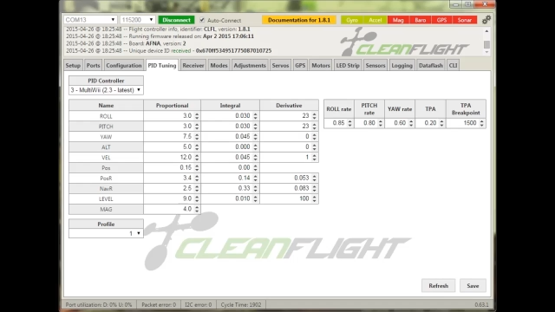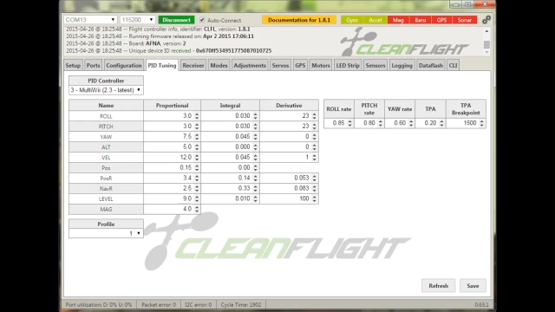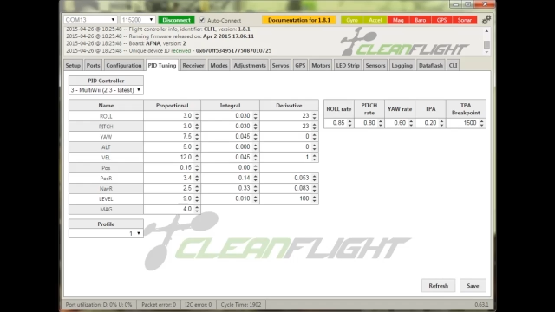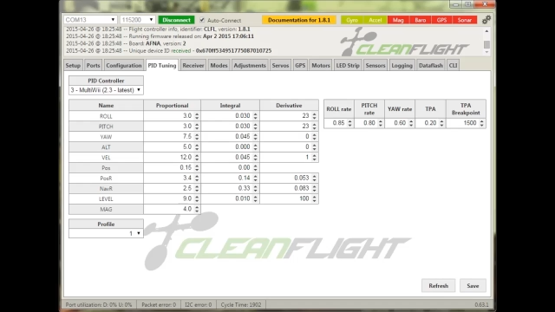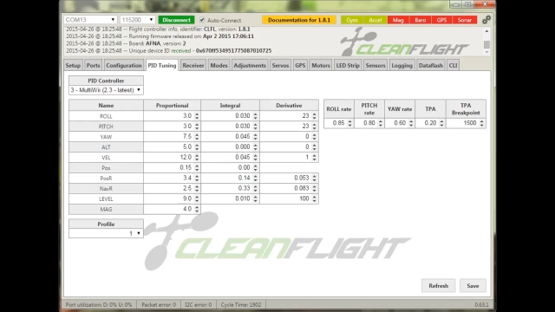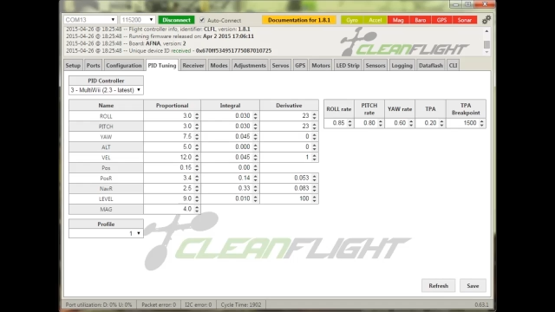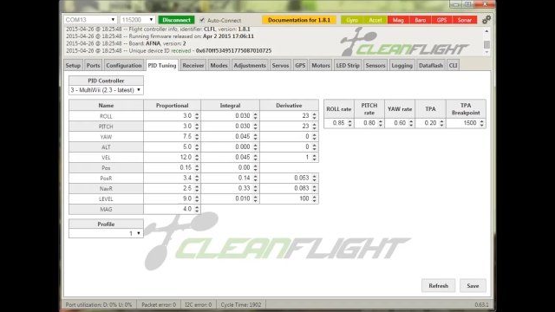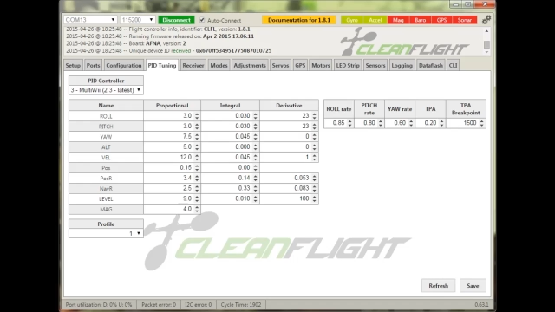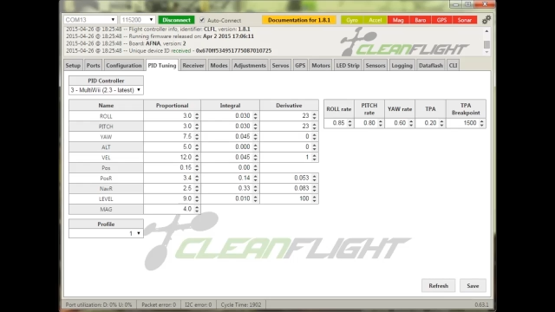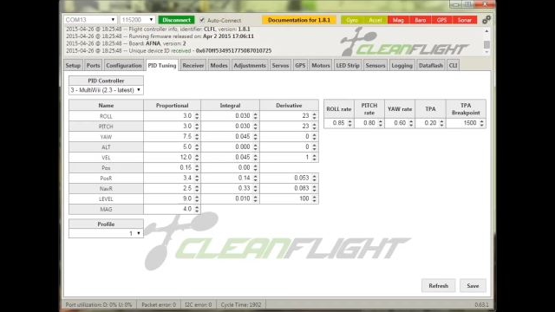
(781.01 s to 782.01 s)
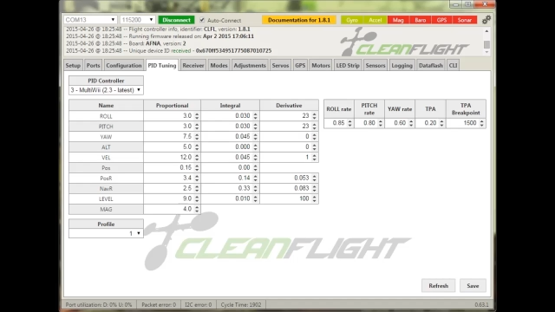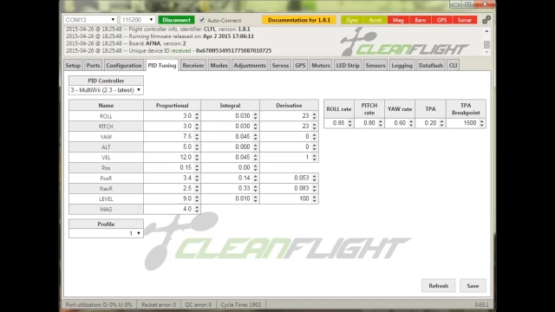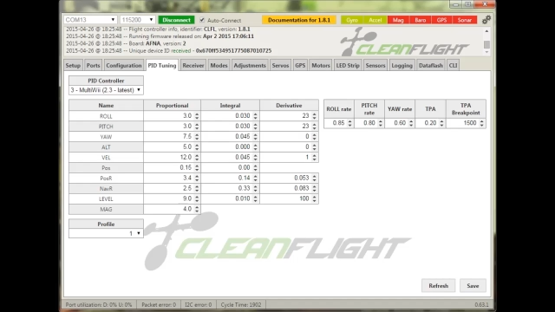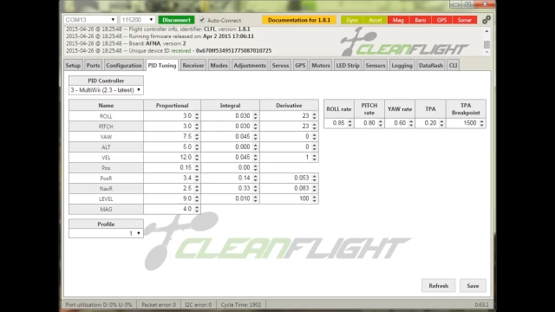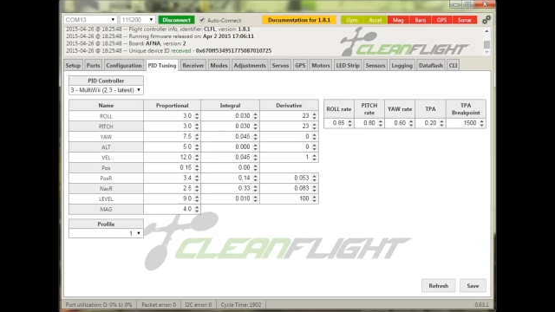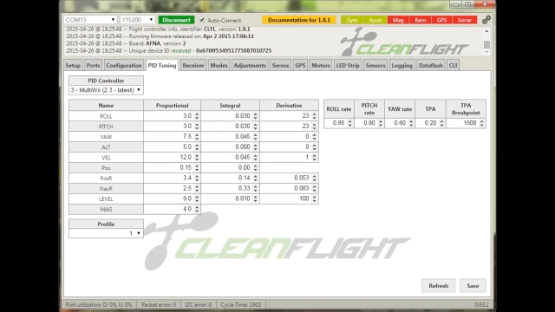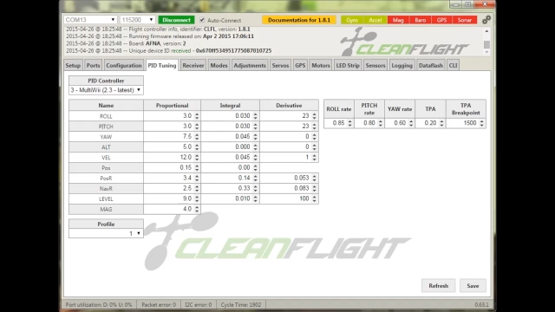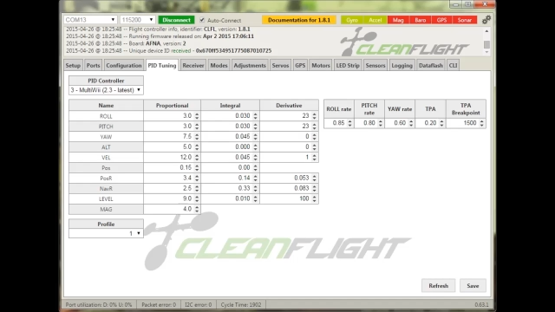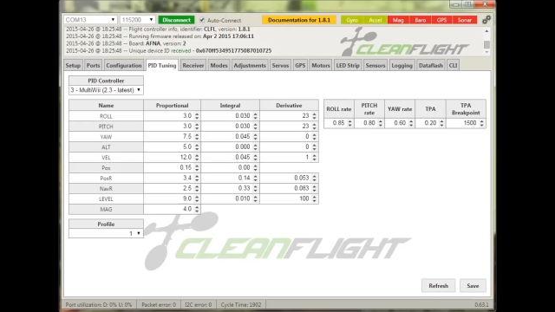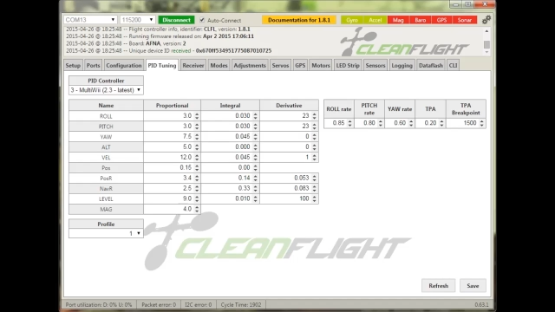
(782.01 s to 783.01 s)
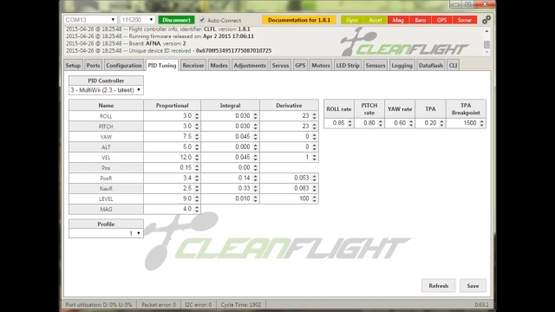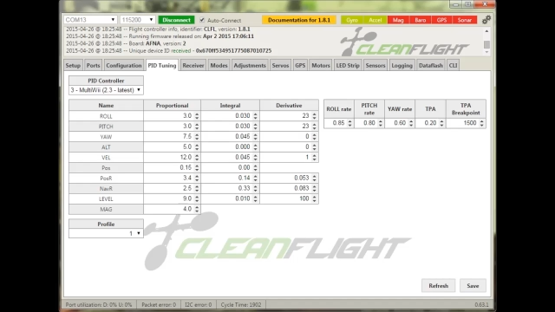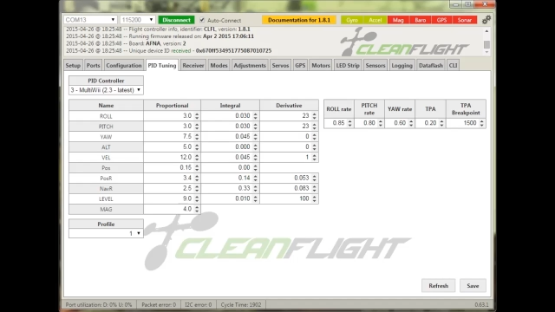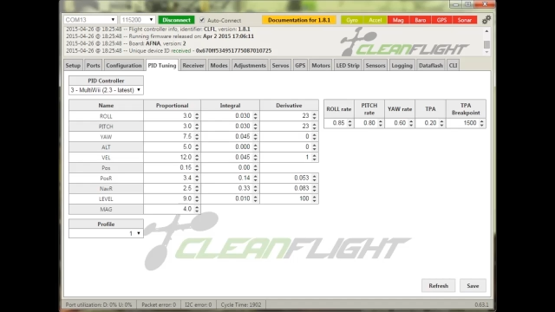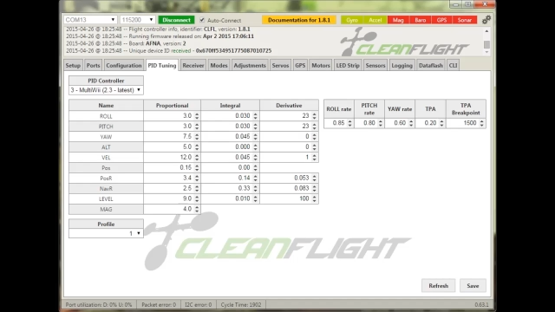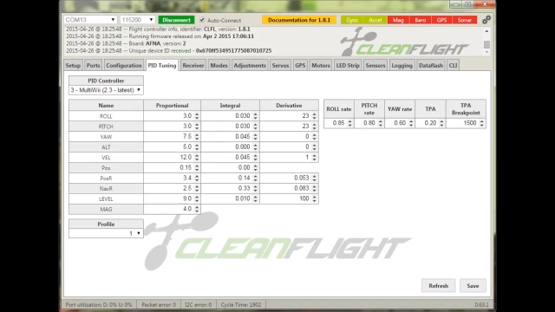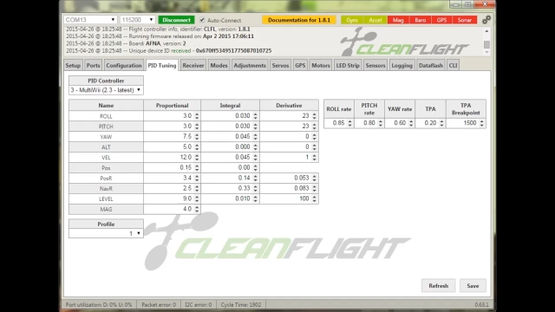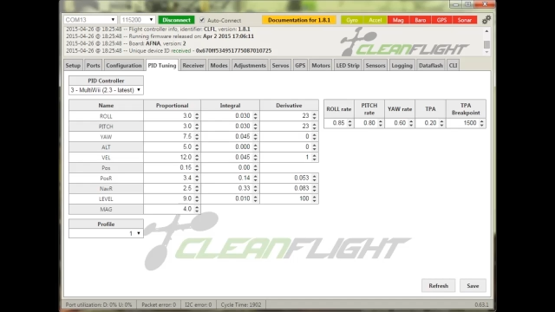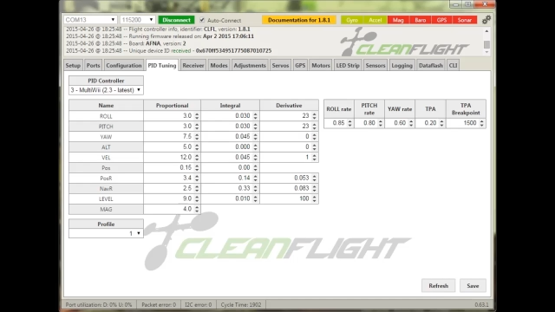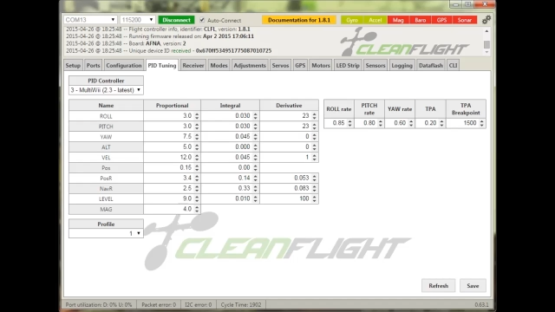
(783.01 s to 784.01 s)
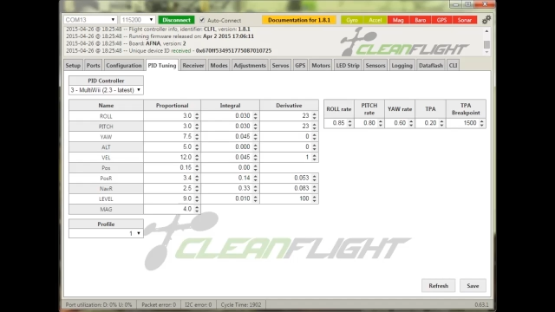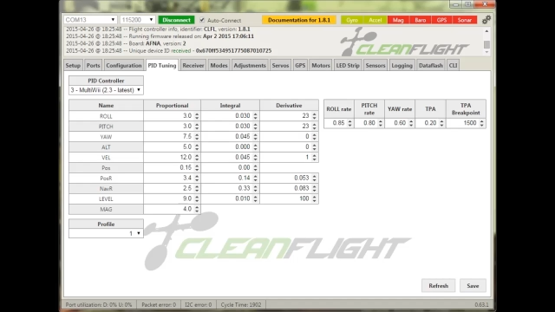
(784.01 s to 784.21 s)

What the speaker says: (no speaker visible)